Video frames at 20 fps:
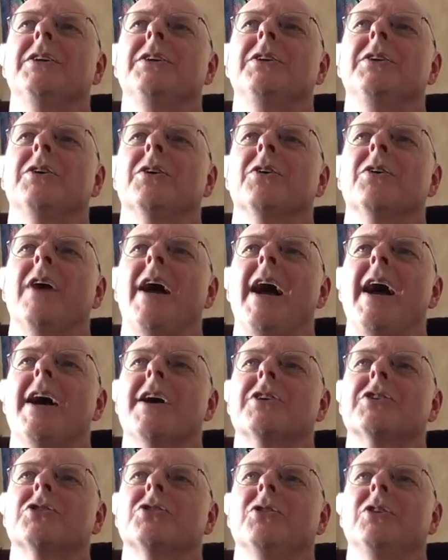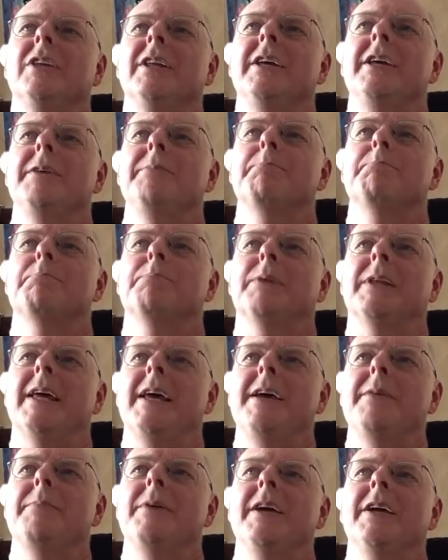you're actually
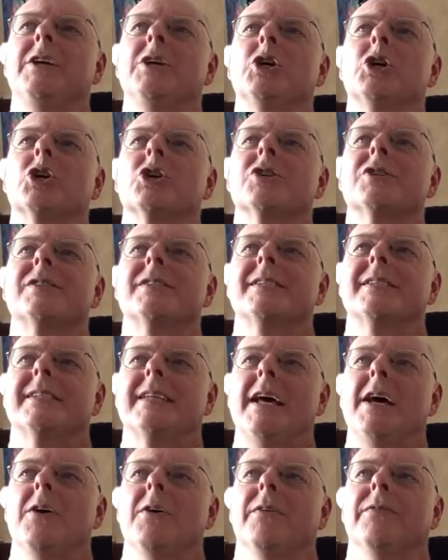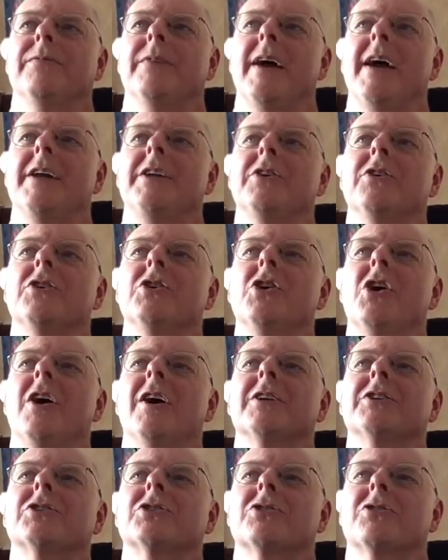blaming yourself and you're
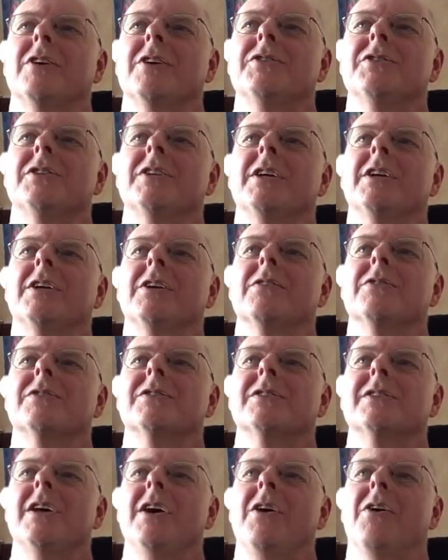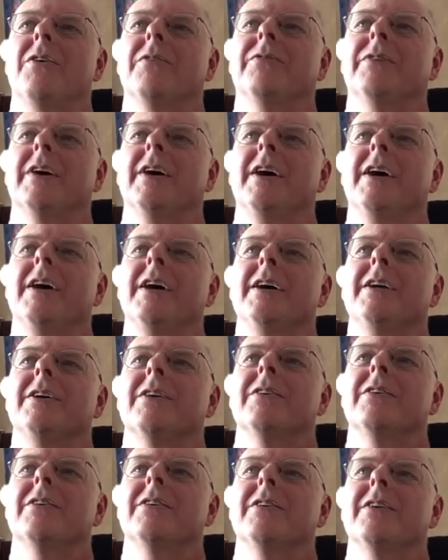not trusting yourself.
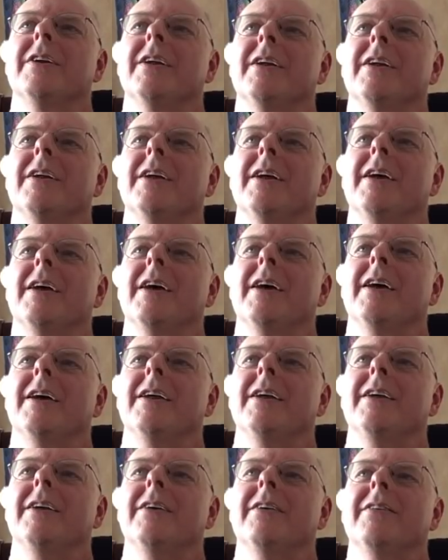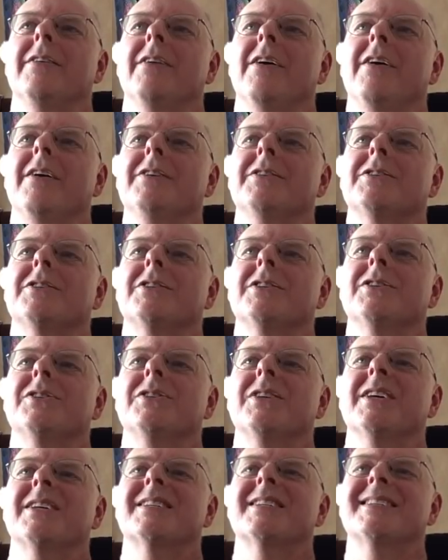You're not
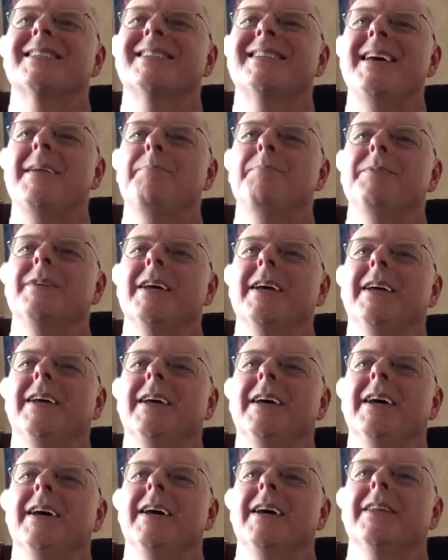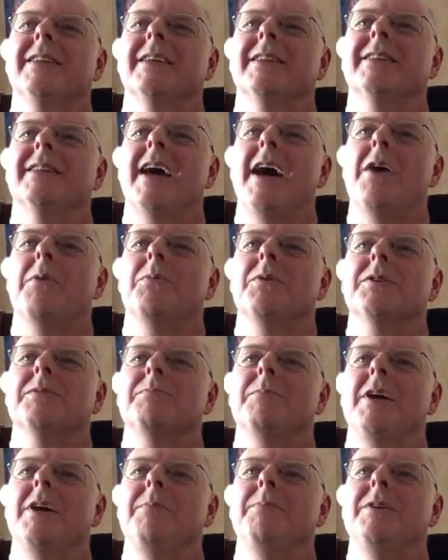just accepting that was
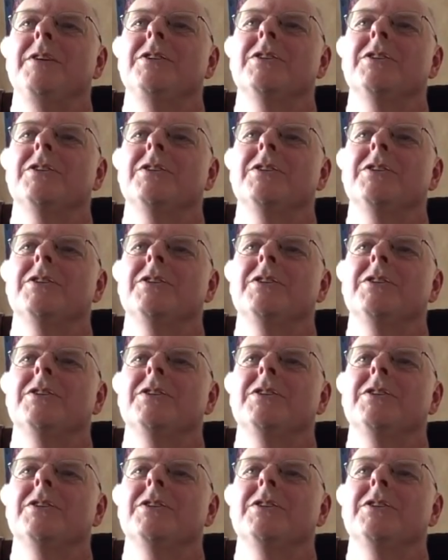maybe